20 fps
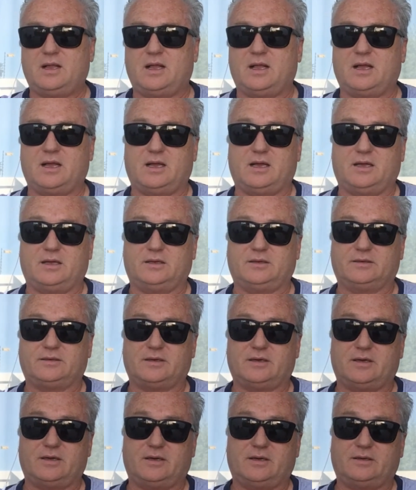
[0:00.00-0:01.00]
And
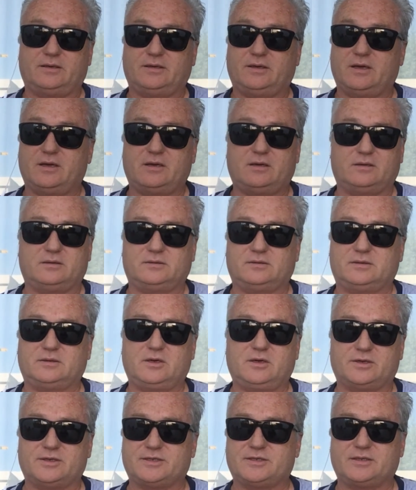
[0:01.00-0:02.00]
yeah,
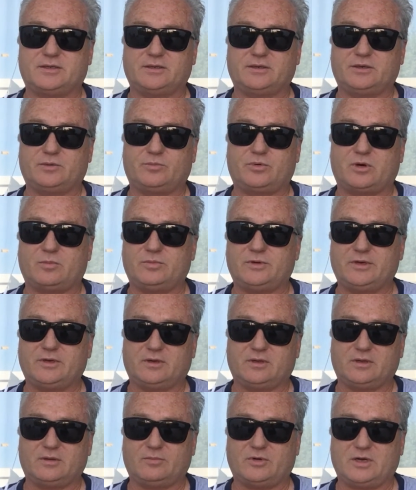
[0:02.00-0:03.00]
consider your property
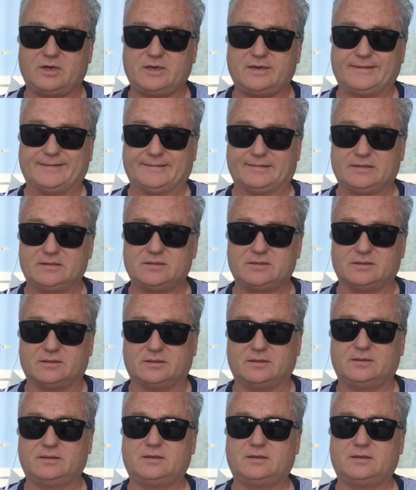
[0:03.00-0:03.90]
on the market and list it.